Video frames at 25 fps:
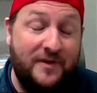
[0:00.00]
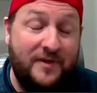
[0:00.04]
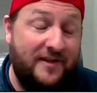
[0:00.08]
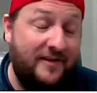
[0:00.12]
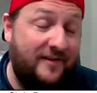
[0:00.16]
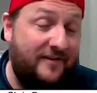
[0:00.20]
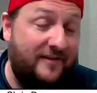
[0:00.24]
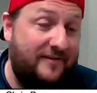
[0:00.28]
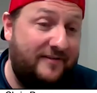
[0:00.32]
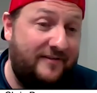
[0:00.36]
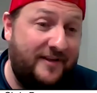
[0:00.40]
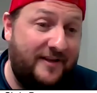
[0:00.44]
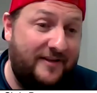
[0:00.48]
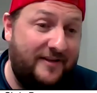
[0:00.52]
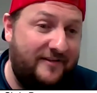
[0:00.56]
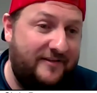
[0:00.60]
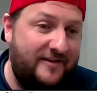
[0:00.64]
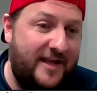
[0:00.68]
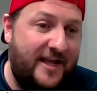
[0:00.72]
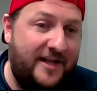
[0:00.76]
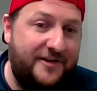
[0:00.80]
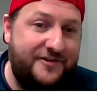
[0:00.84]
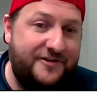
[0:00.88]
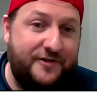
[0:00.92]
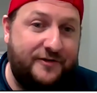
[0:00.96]
because it's
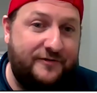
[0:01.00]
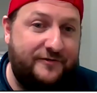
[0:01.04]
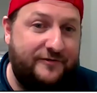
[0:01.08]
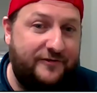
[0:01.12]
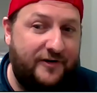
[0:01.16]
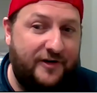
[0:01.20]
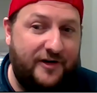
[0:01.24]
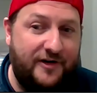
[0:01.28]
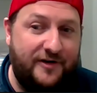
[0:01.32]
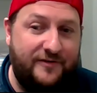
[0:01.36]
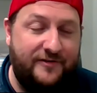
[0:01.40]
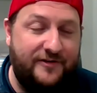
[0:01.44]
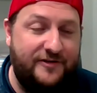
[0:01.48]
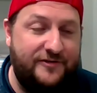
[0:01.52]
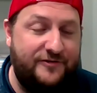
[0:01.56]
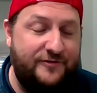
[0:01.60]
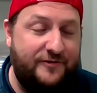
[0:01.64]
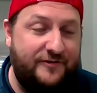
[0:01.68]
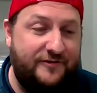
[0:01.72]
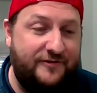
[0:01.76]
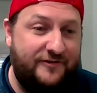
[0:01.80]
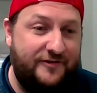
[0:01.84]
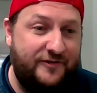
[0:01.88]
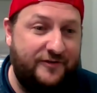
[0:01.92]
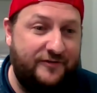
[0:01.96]
natural for
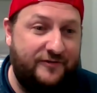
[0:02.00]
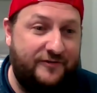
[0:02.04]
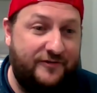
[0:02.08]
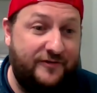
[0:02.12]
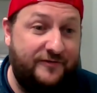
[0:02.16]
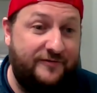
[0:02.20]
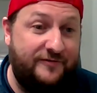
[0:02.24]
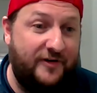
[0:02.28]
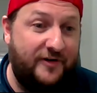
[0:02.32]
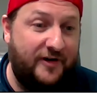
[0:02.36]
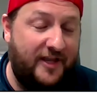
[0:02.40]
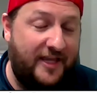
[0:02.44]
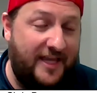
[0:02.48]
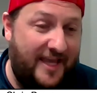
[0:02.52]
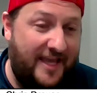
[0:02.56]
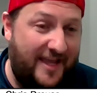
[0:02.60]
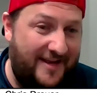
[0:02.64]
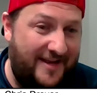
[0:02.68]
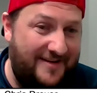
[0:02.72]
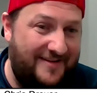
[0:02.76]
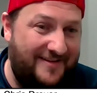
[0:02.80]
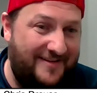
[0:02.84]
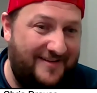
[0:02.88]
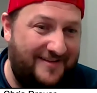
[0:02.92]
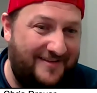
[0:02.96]
individuals to to
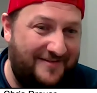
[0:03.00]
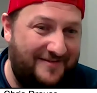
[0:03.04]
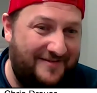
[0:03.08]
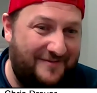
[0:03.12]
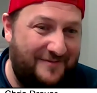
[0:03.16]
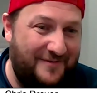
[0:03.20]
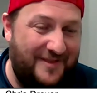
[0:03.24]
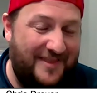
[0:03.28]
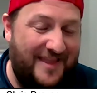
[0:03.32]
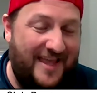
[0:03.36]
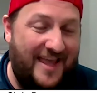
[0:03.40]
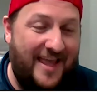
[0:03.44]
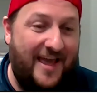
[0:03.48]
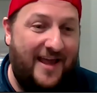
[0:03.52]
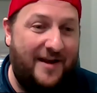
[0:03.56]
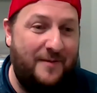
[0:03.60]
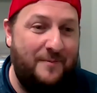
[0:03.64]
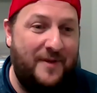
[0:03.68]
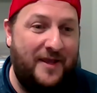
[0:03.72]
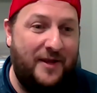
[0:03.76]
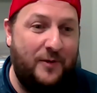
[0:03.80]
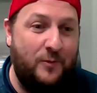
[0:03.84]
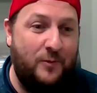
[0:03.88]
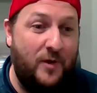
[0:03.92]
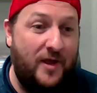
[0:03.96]
forget when they had a
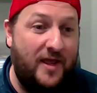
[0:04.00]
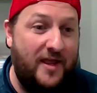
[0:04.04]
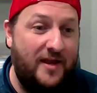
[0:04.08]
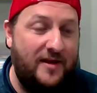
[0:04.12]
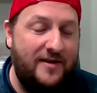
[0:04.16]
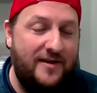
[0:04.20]
big win.